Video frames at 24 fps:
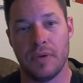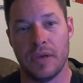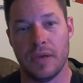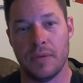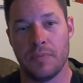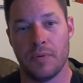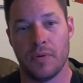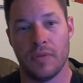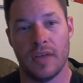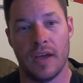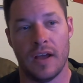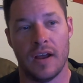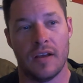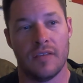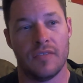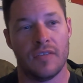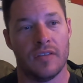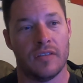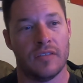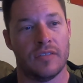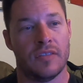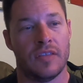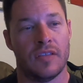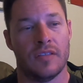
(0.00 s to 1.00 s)
people there.
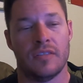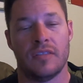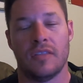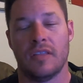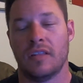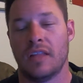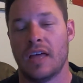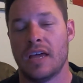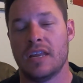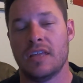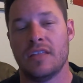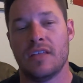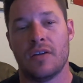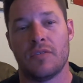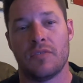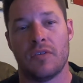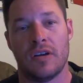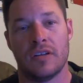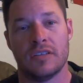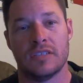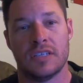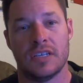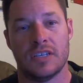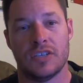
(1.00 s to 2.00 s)
The lady that
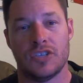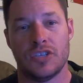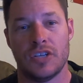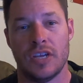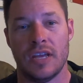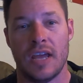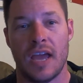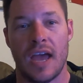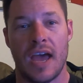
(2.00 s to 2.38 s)
runs it,